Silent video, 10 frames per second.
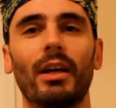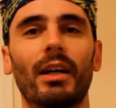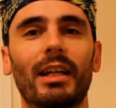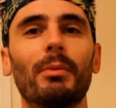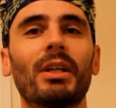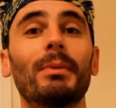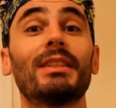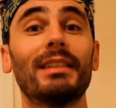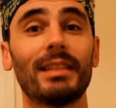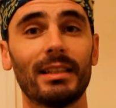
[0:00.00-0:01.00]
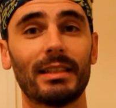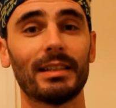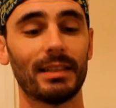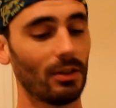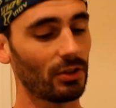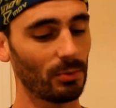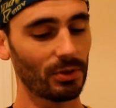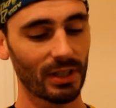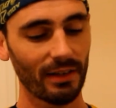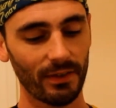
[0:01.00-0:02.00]
Okay, we're going to be testing lots more
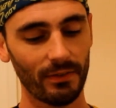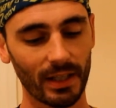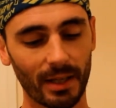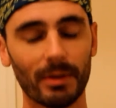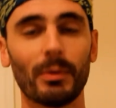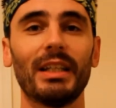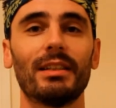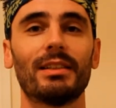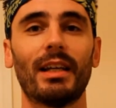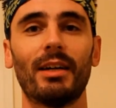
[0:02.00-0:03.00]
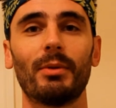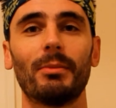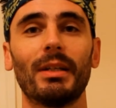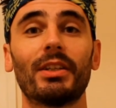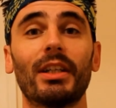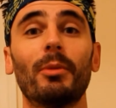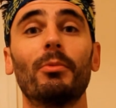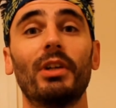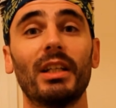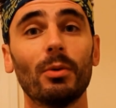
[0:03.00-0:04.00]
stuff over the coming weeks. We're going to be looking at
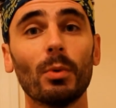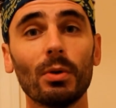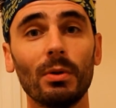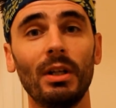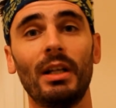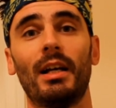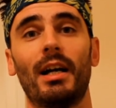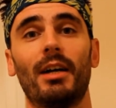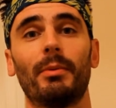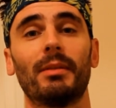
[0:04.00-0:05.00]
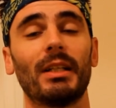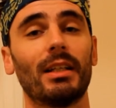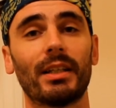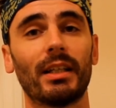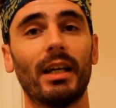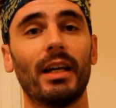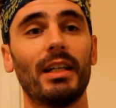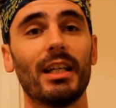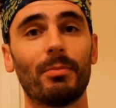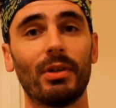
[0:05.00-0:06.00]
merino wool, we're going to be looking at
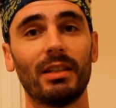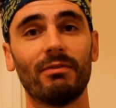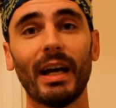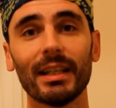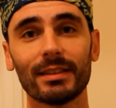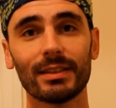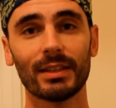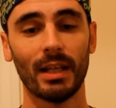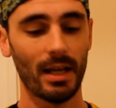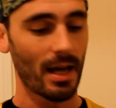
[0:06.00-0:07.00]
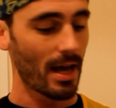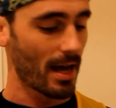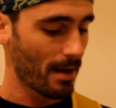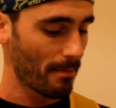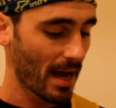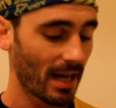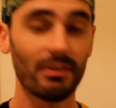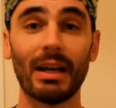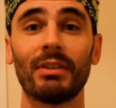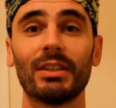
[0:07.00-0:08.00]
neoprene vests, and if you have any